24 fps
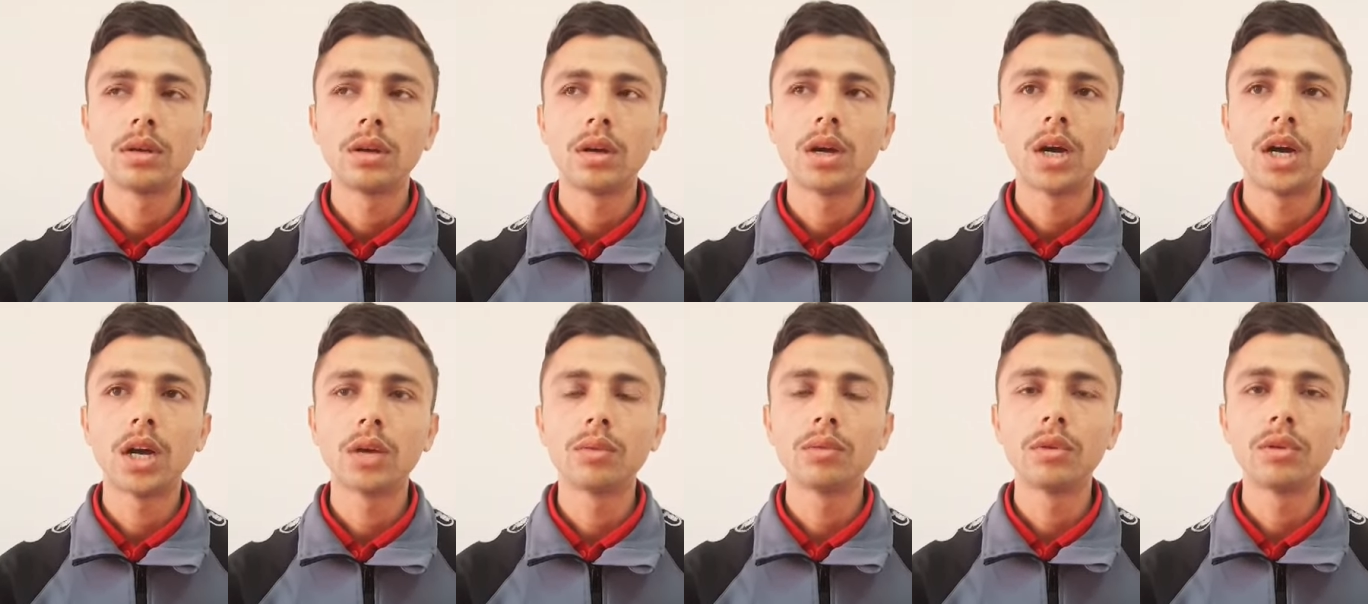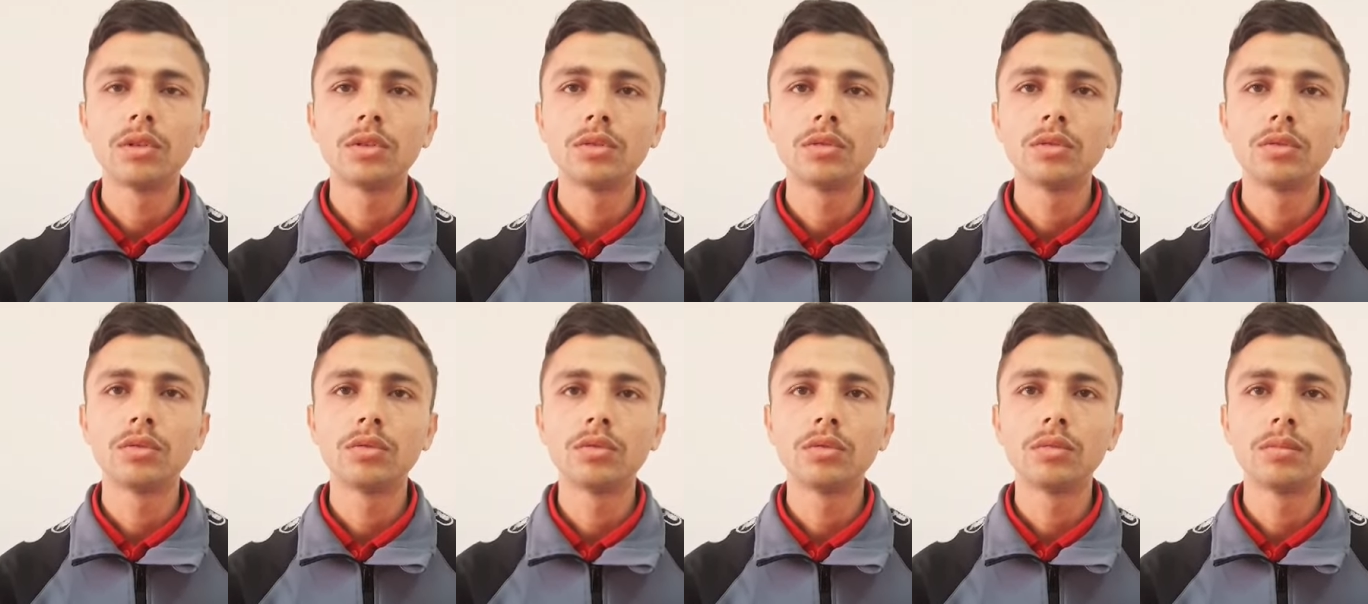I will do
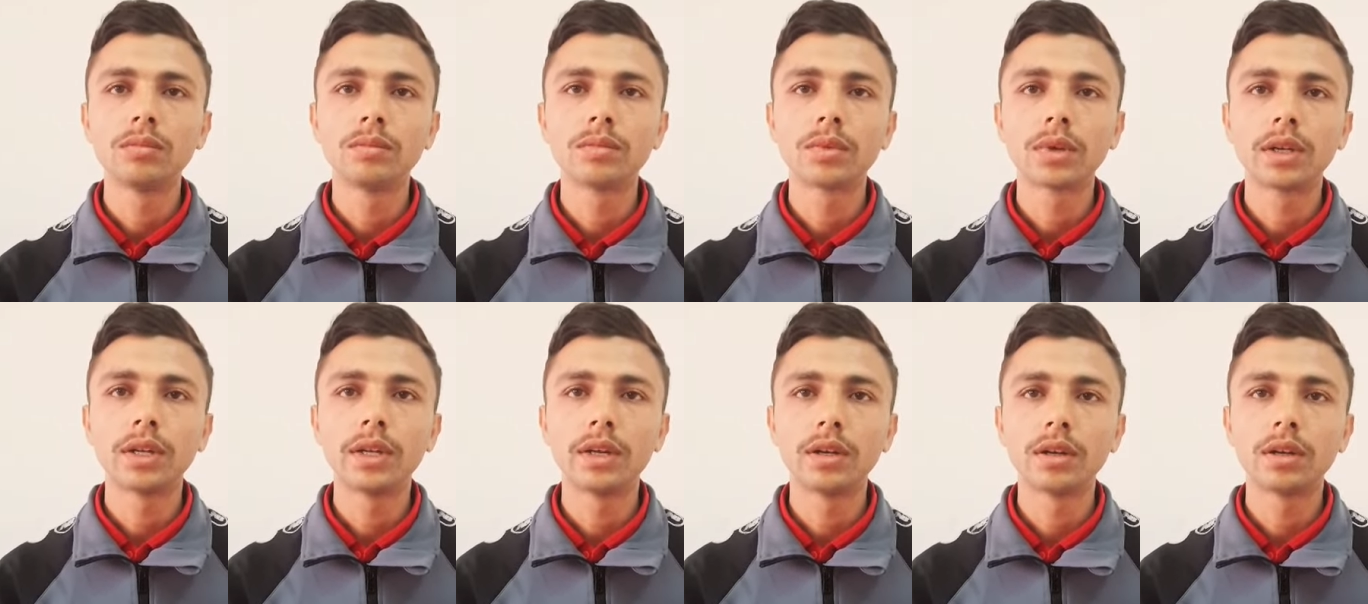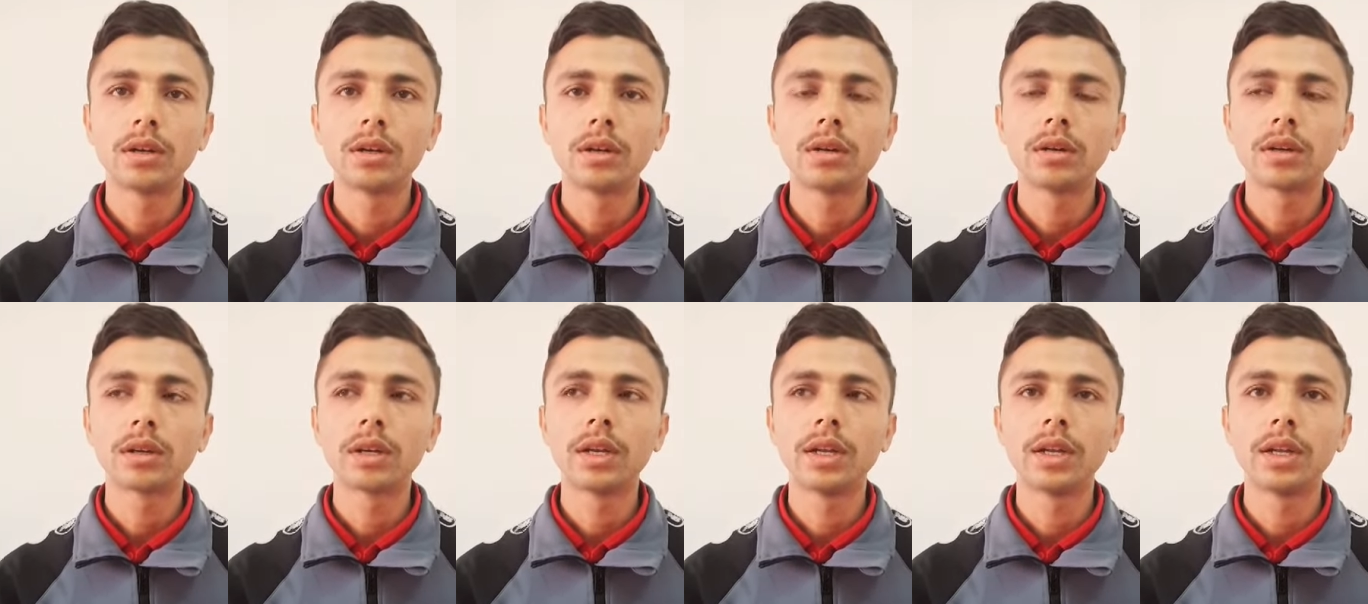room cleaner,
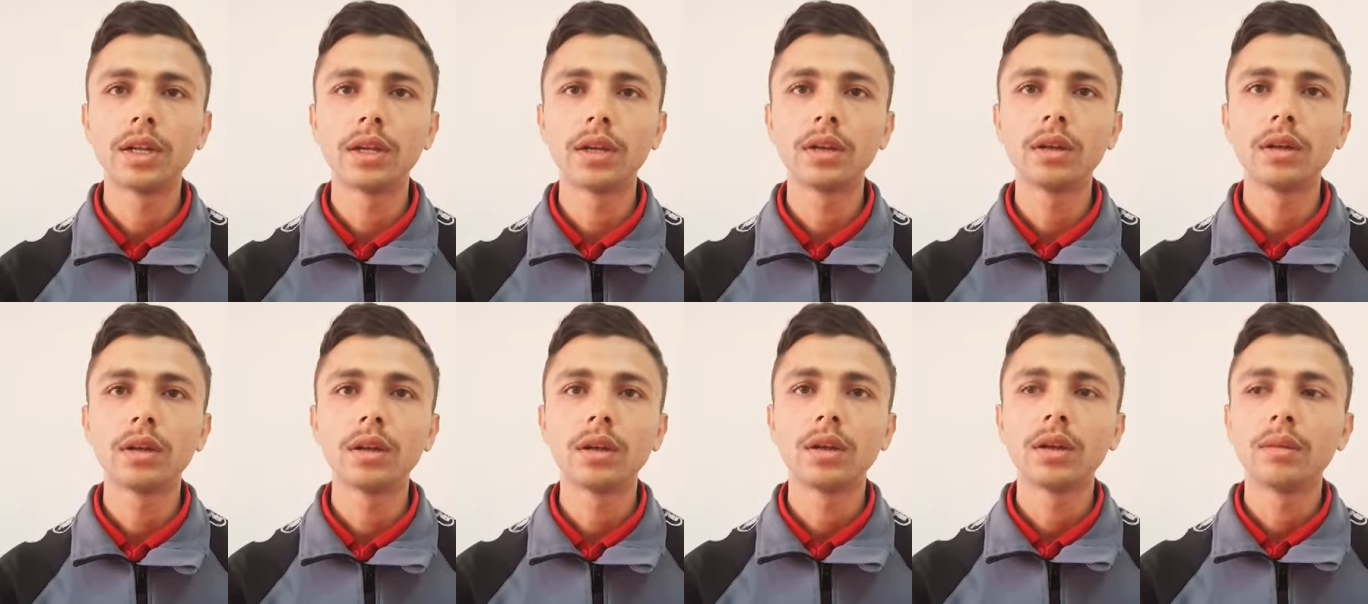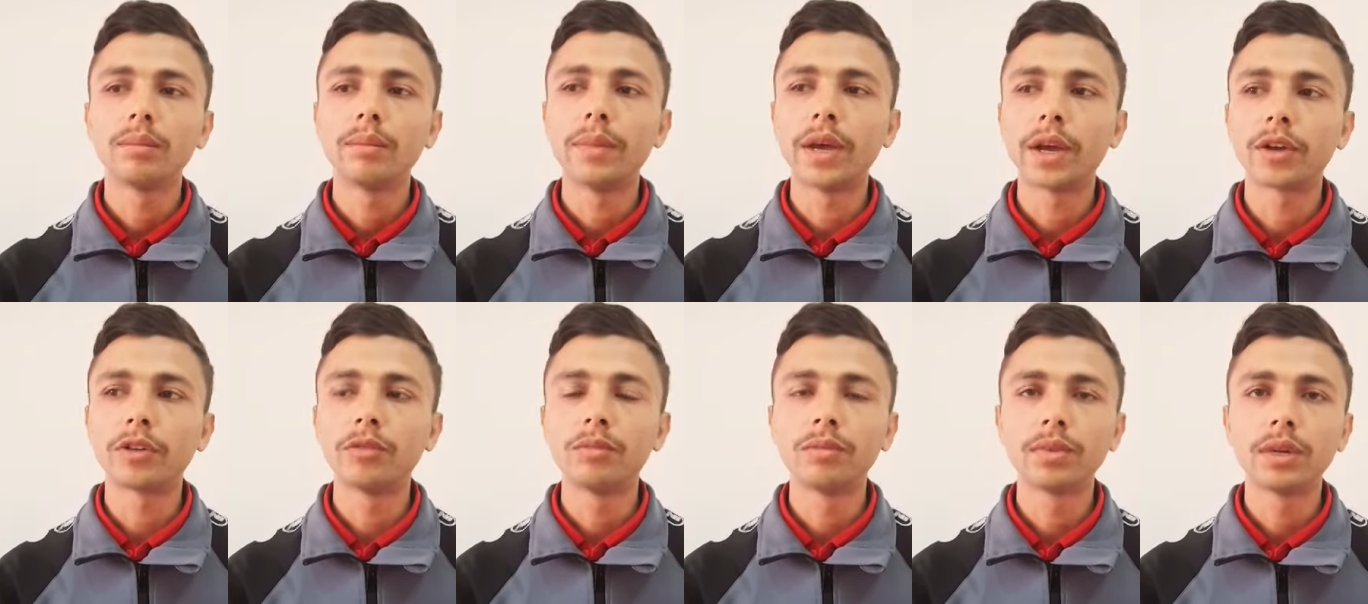cleaning,
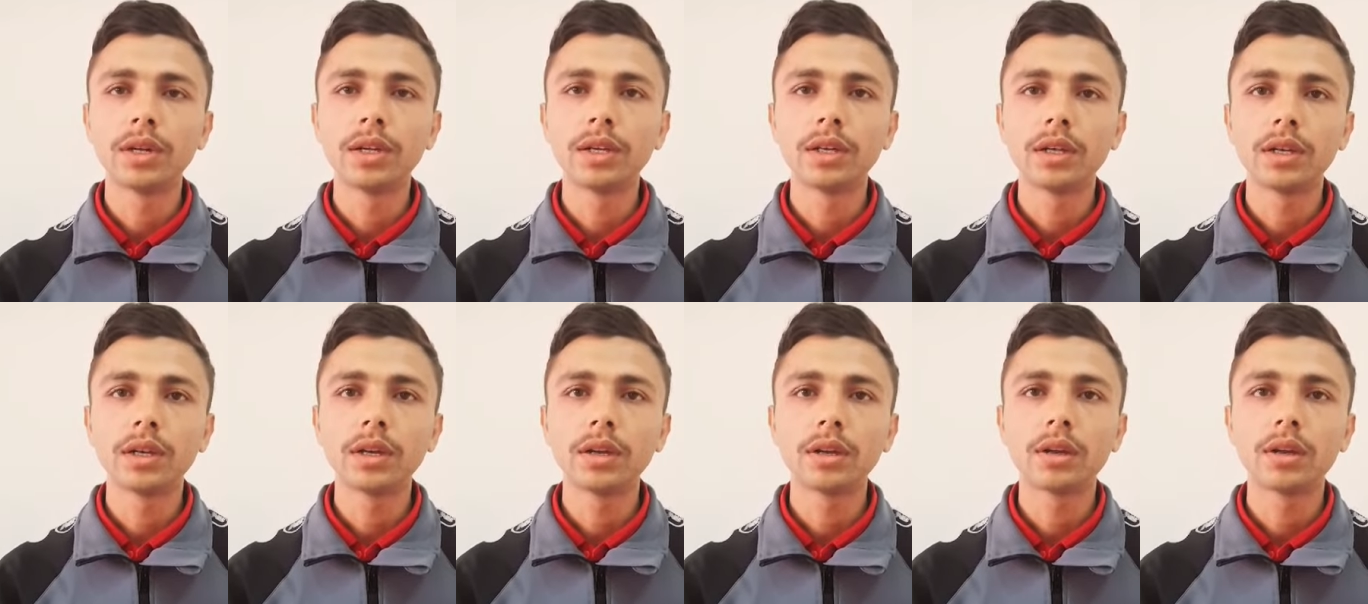vacuum cleaning,